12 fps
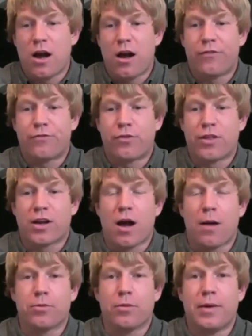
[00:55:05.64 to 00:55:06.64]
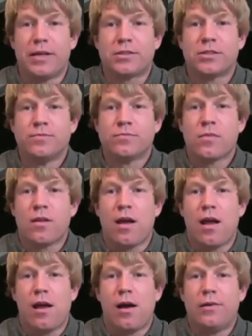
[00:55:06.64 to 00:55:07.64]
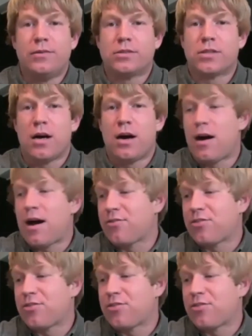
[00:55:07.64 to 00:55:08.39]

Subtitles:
for the complement. And I